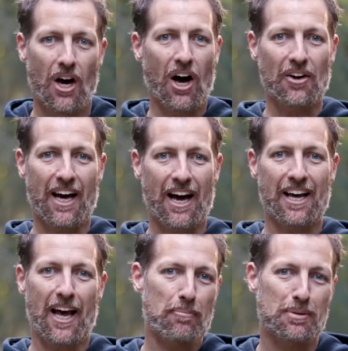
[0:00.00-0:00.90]

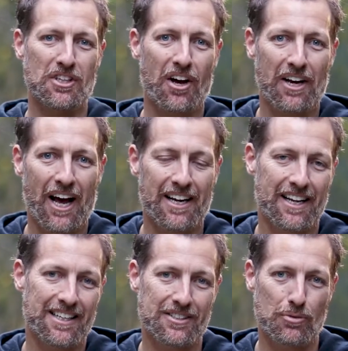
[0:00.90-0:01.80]
Okay, episode 8
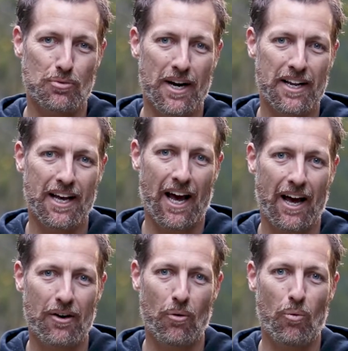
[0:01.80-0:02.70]
is ready
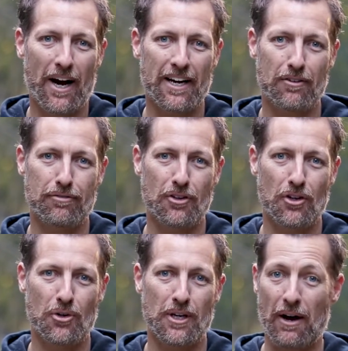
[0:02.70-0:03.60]
and waiting for
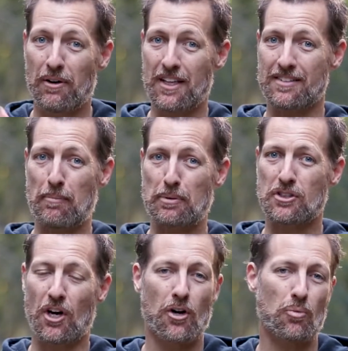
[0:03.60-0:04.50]
you. Now in this
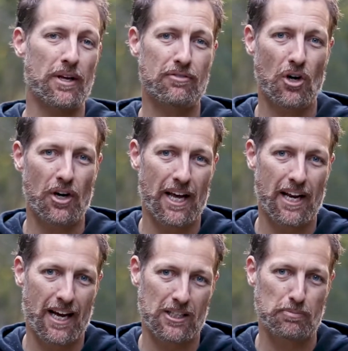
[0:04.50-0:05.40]
episode, we've got an
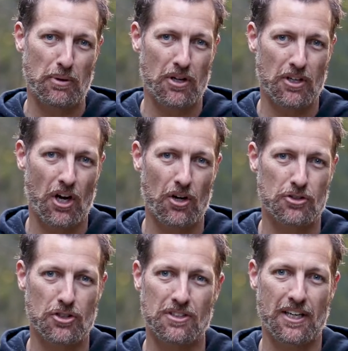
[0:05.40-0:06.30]
expert
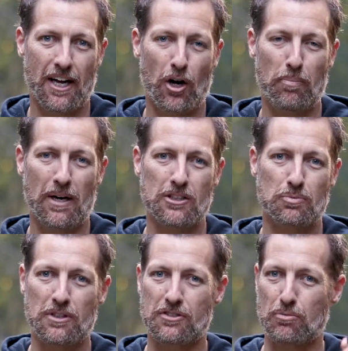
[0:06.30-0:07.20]
coach who's going to help us
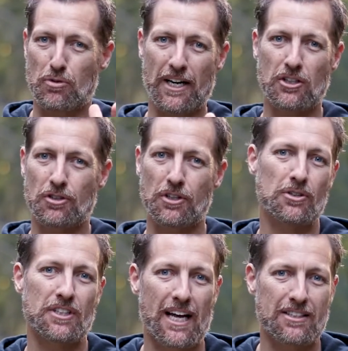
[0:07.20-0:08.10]
with some running
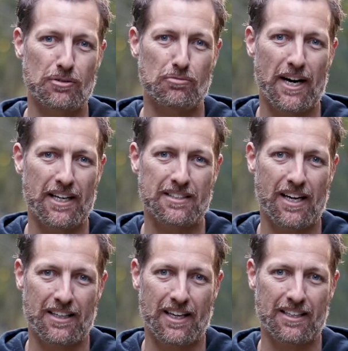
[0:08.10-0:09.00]
drills and some running
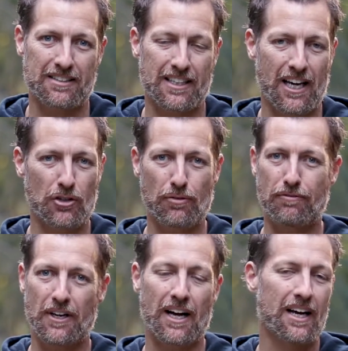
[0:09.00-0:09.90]
techniques to get you
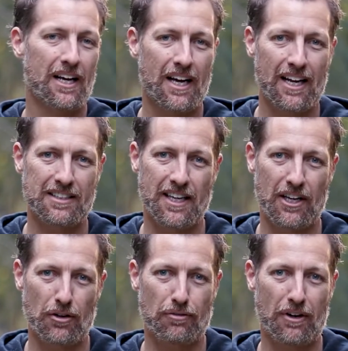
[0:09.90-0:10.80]
fitter and to get
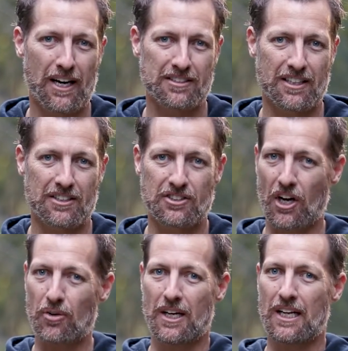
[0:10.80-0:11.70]
you faster.
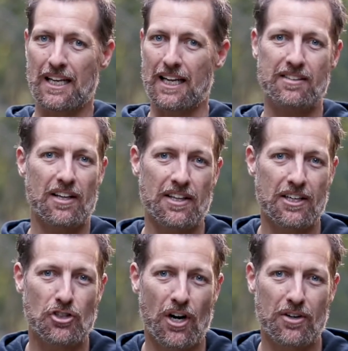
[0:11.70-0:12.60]
So let's hit the
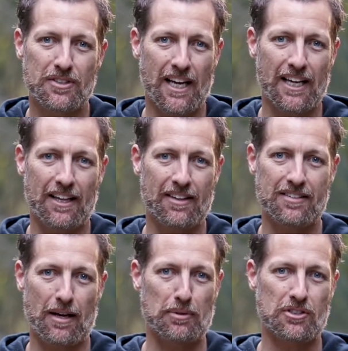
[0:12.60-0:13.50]
intros and get
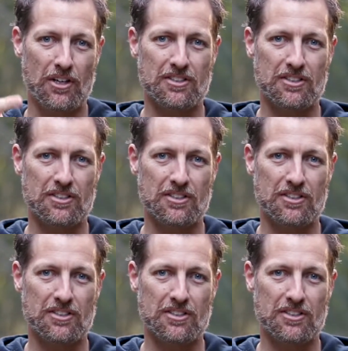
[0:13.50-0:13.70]
this episode